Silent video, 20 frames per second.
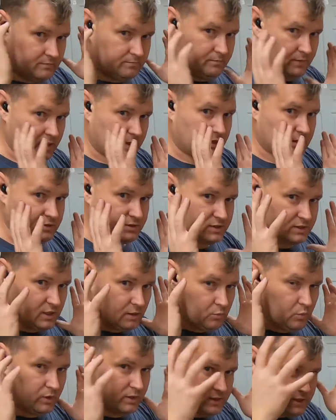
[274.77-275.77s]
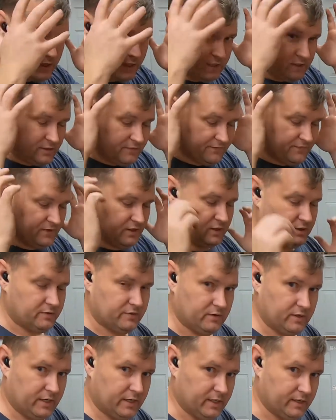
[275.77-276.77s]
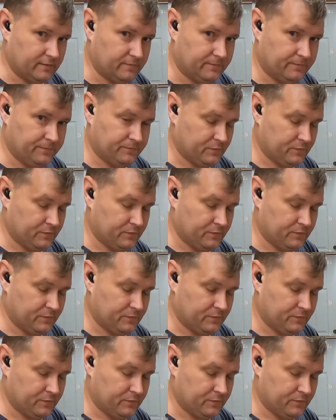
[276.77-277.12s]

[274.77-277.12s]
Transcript: Make it somewhat tightly fitting to their head.